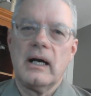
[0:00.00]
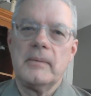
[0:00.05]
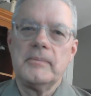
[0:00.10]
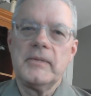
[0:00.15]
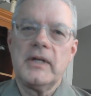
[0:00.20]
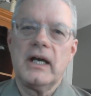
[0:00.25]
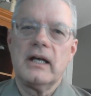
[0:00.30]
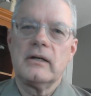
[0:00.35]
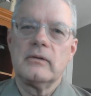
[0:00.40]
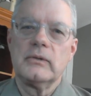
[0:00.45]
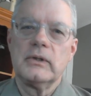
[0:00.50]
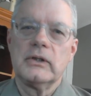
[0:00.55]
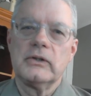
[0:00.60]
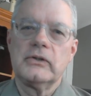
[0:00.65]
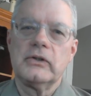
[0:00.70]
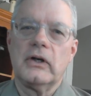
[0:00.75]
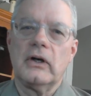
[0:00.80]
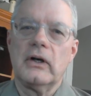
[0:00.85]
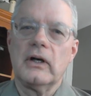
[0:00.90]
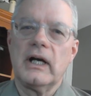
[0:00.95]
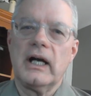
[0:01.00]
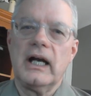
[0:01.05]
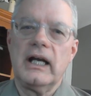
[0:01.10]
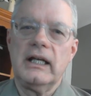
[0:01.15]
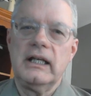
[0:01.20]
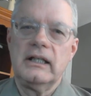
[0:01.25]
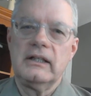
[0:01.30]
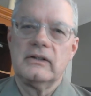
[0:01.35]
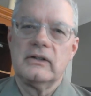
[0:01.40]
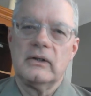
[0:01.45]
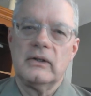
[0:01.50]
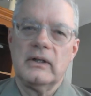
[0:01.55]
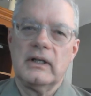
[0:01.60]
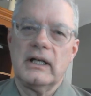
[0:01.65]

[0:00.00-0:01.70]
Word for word: I'm not a real tall guy either,